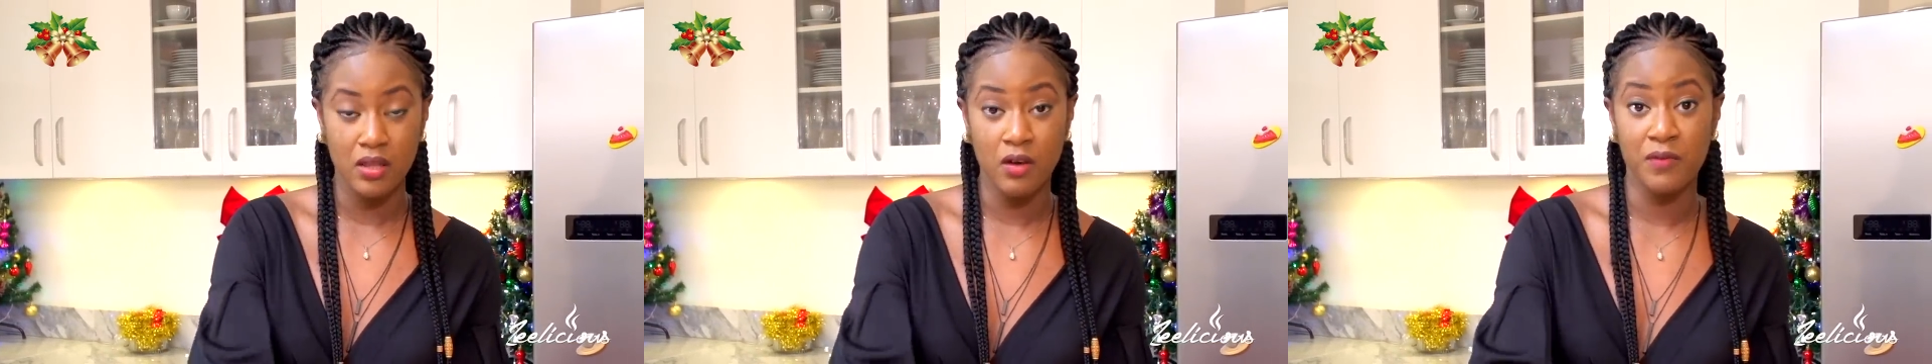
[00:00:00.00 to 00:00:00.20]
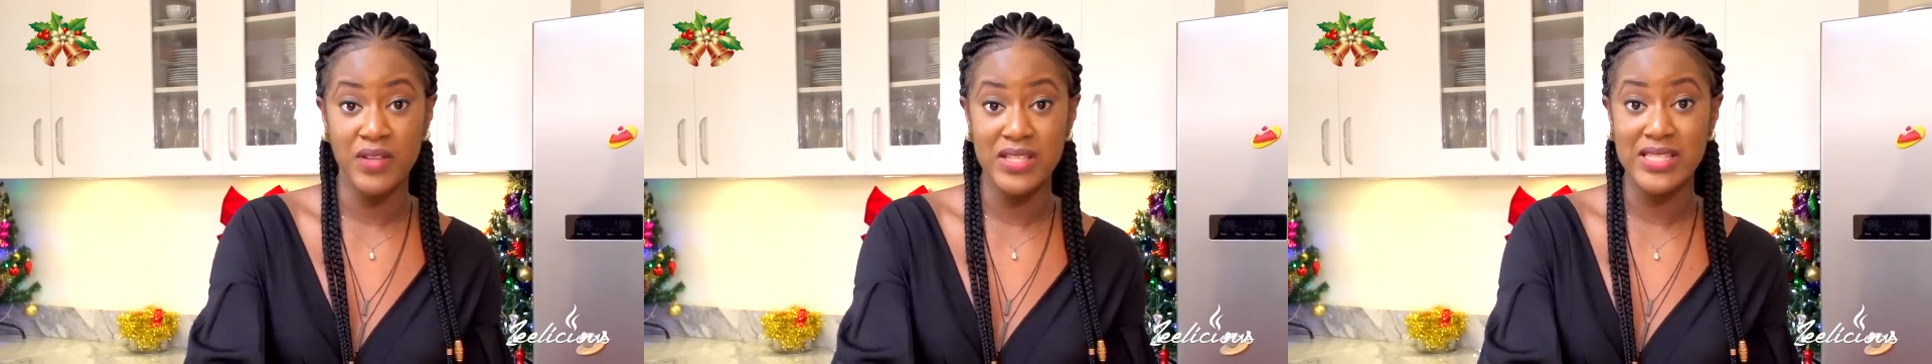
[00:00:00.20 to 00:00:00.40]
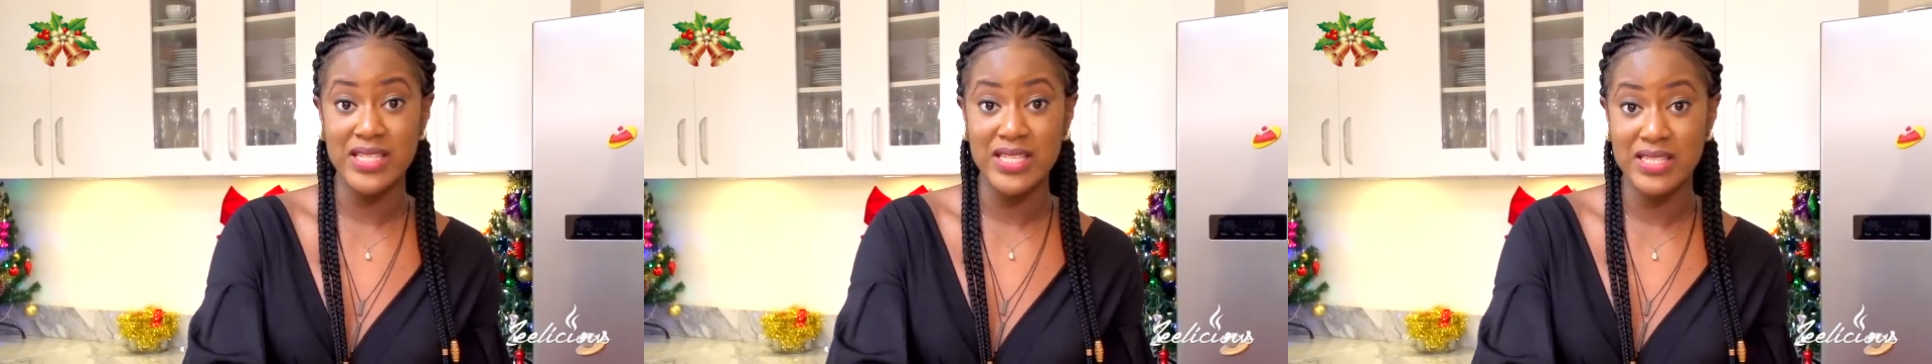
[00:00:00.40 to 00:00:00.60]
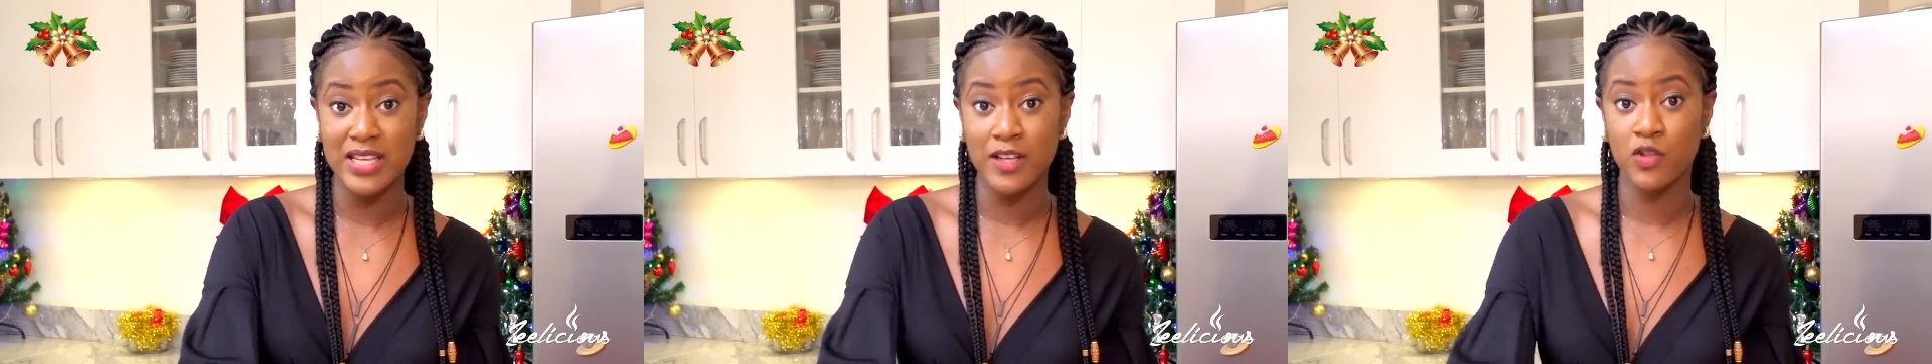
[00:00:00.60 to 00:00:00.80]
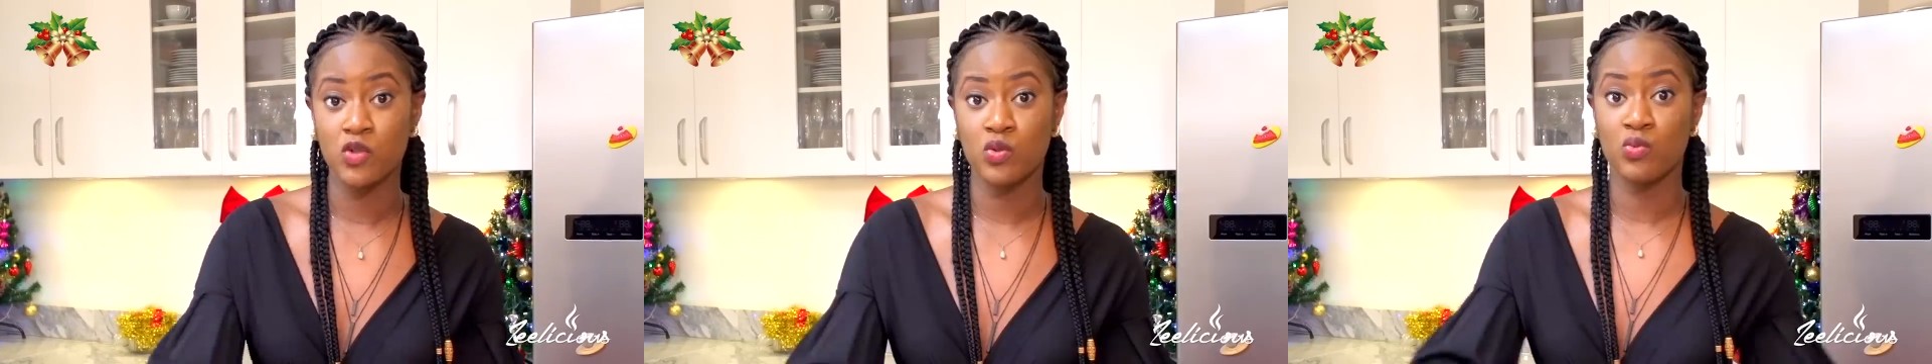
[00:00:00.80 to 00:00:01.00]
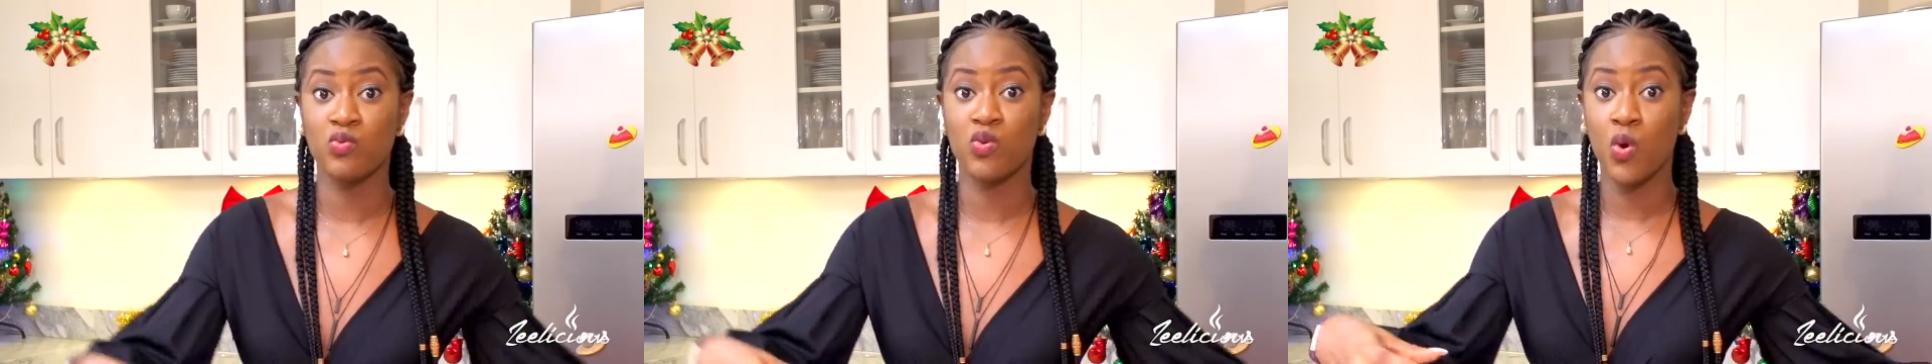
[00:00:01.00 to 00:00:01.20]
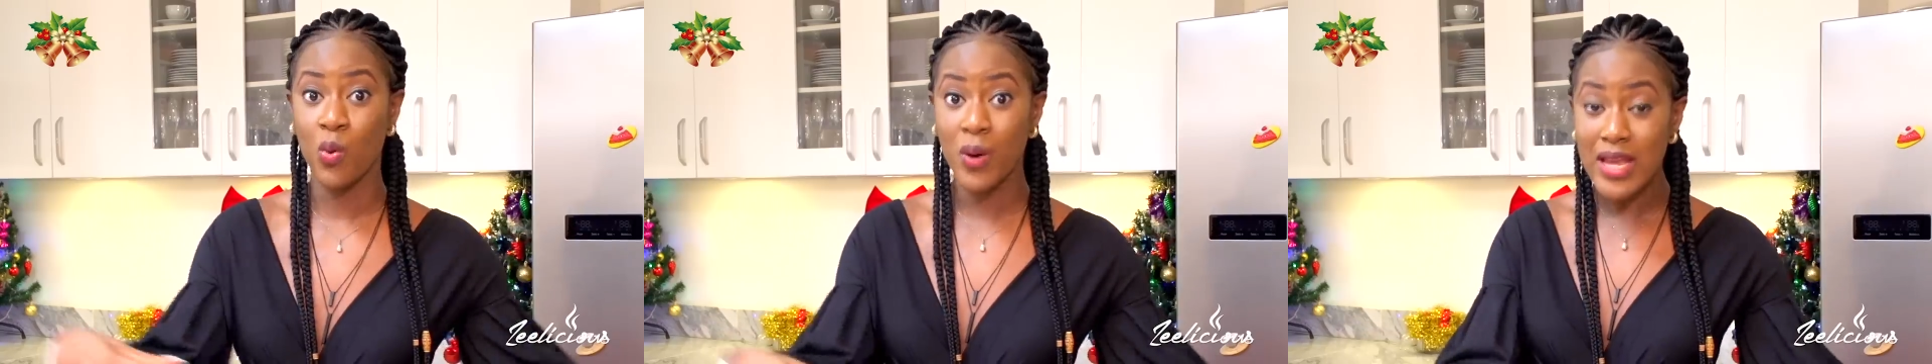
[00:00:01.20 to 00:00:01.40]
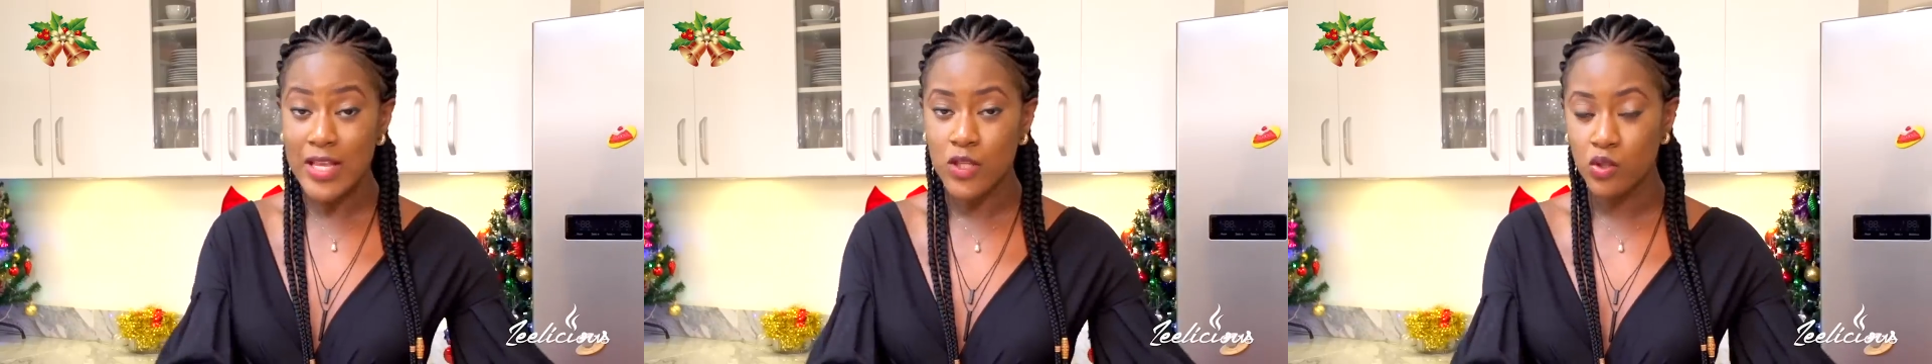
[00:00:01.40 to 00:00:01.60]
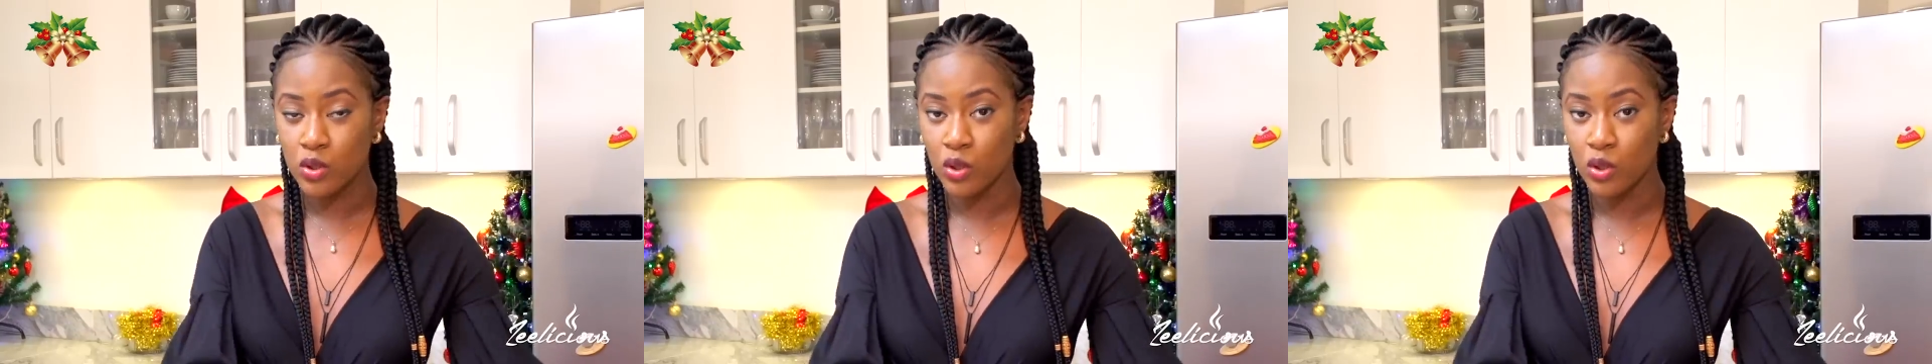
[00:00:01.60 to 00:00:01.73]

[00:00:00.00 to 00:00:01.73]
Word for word: of the seasonings to go into